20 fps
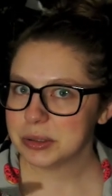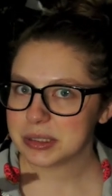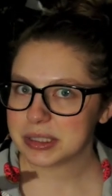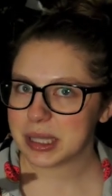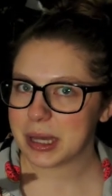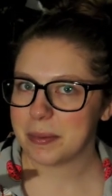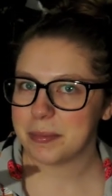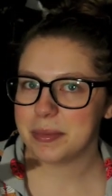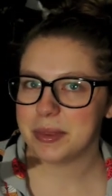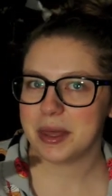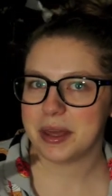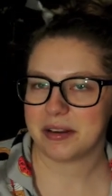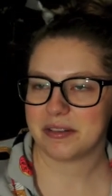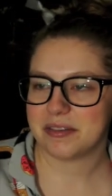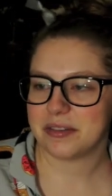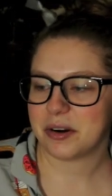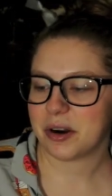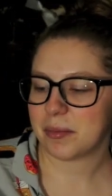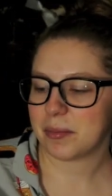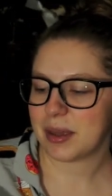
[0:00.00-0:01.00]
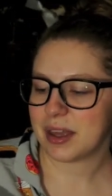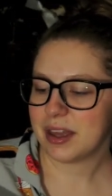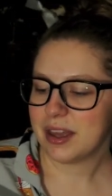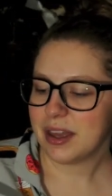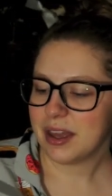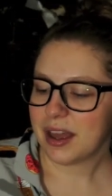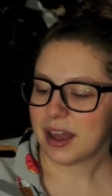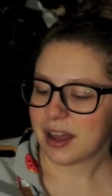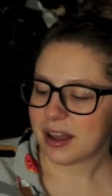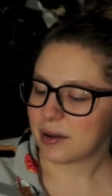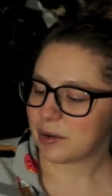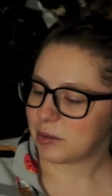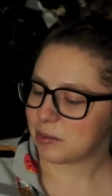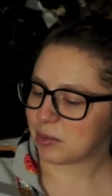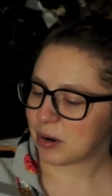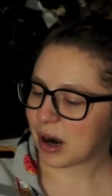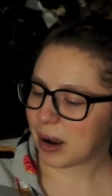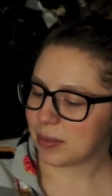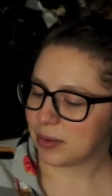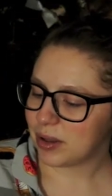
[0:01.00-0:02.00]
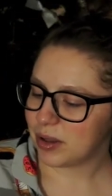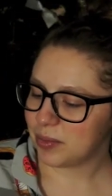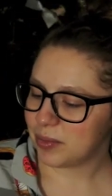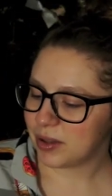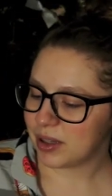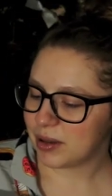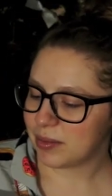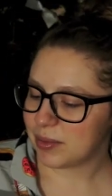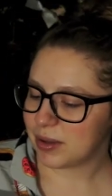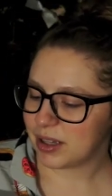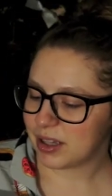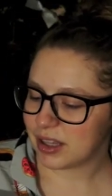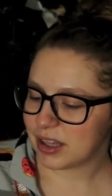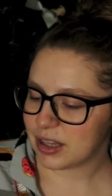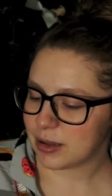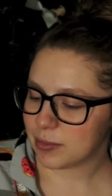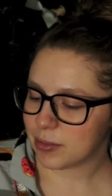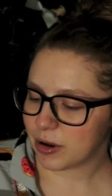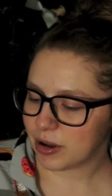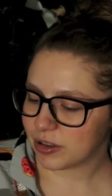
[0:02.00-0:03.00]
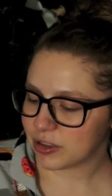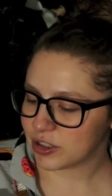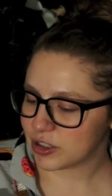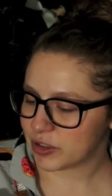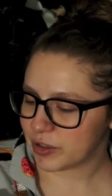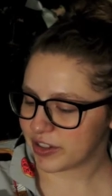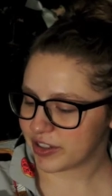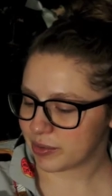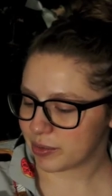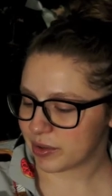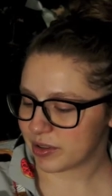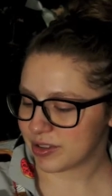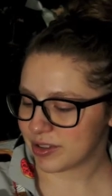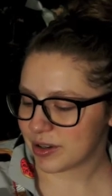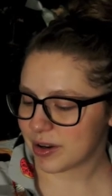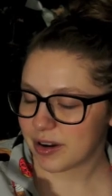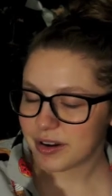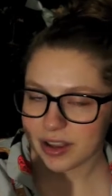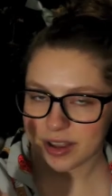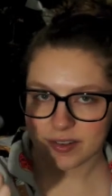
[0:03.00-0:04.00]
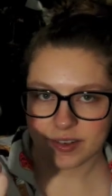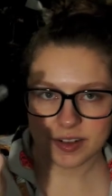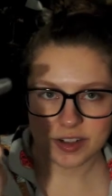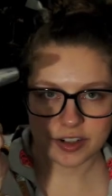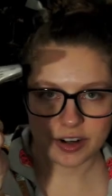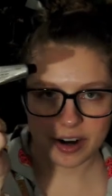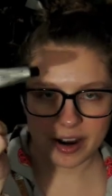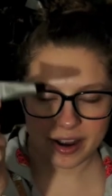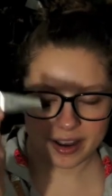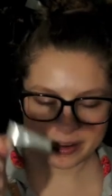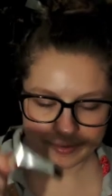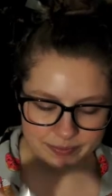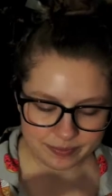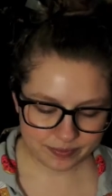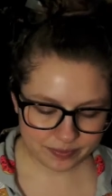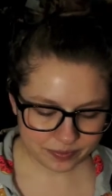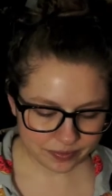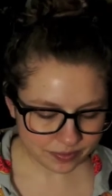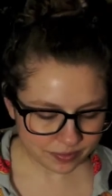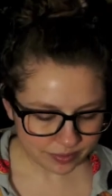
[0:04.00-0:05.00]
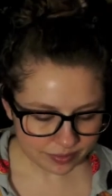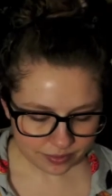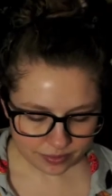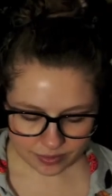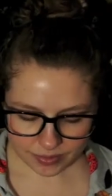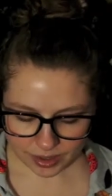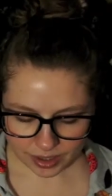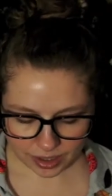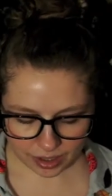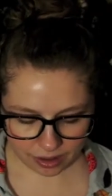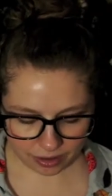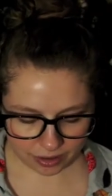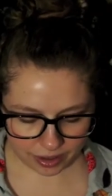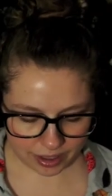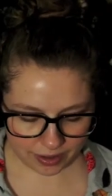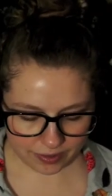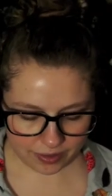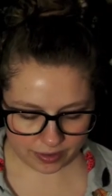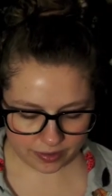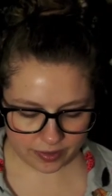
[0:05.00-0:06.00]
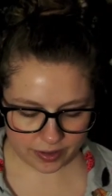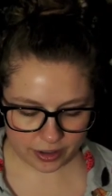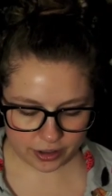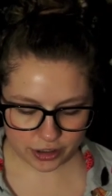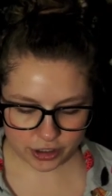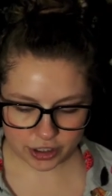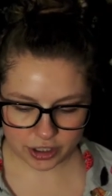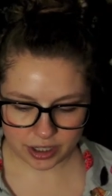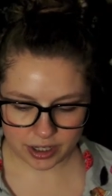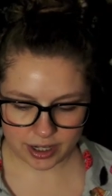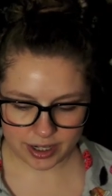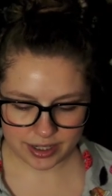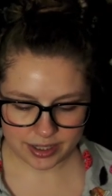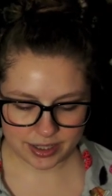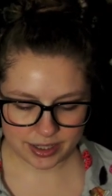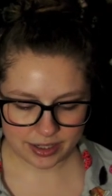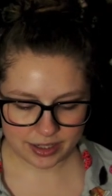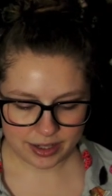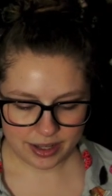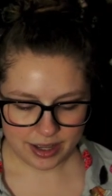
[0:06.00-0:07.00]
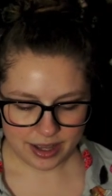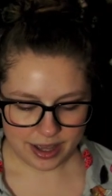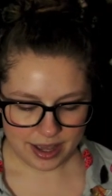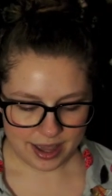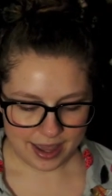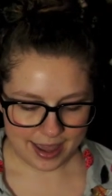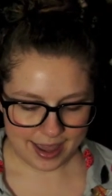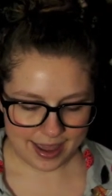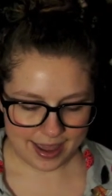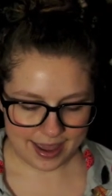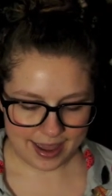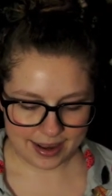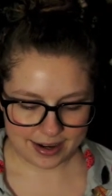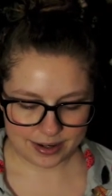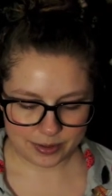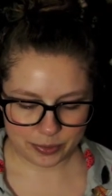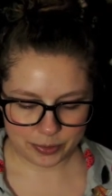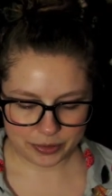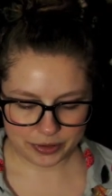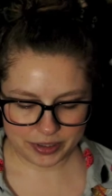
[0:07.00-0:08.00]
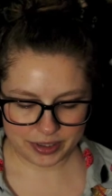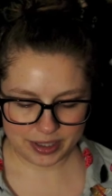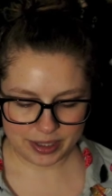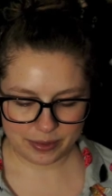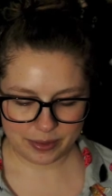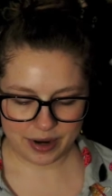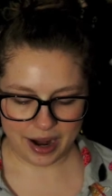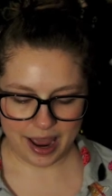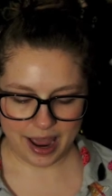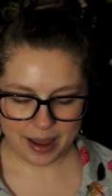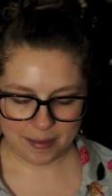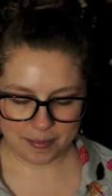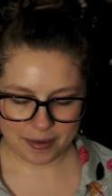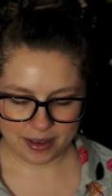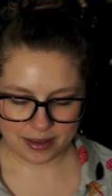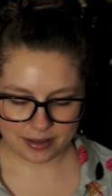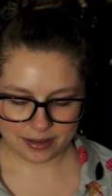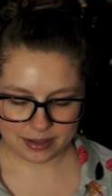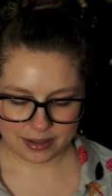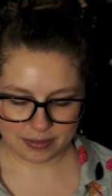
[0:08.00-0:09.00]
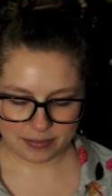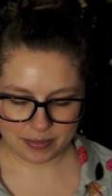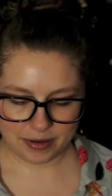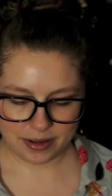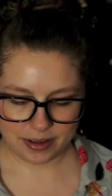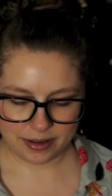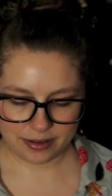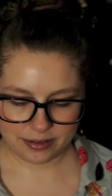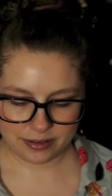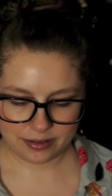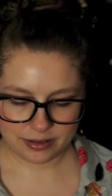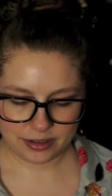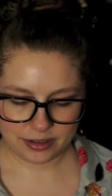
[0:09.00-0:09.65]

something for me, it would probably be the Paula's Choice one. So I'll give it a try. I'll give it a fair shot. And we'll see what happens. But